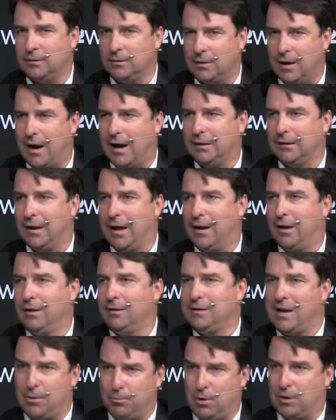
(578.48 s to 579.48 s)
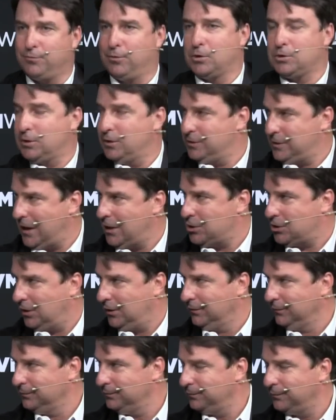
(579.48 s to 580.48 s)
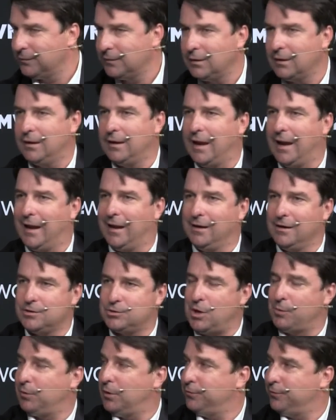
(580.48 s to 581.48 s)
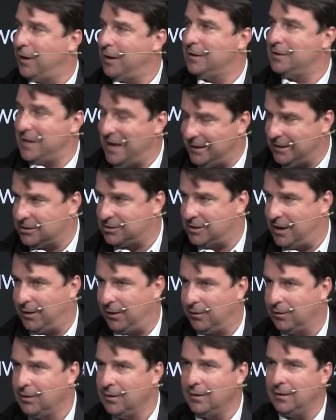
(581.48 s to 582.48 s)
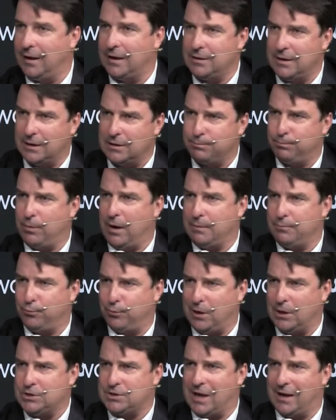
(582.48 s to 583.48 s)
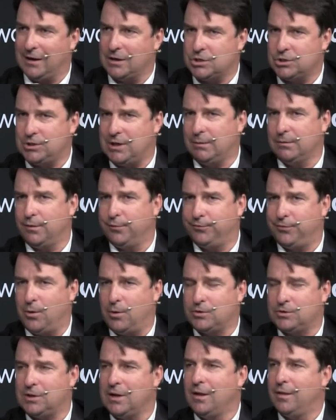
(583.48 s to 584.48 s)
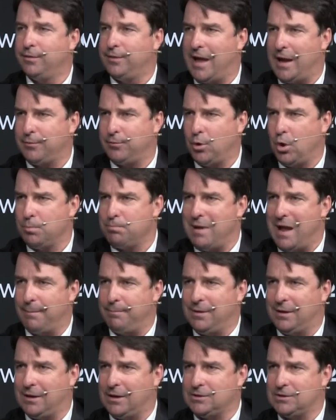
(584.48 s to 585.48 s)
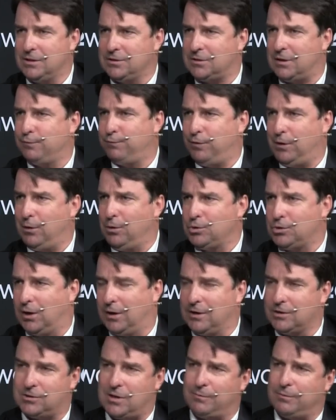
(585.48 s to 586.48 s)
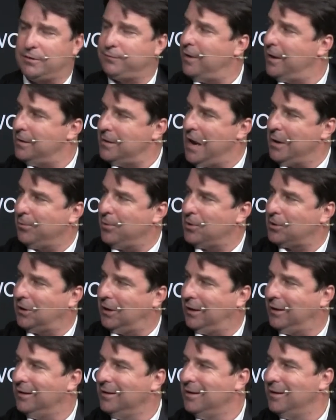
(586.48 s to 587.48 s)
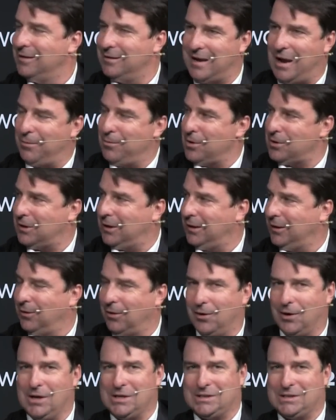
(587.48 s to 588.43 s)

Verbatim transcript: a la network virtualization, mm -hmm. and software-defined data center, and, and, and bridge that and share with the folks that roadmap because there's confusion. Is software-defined networking right. networking or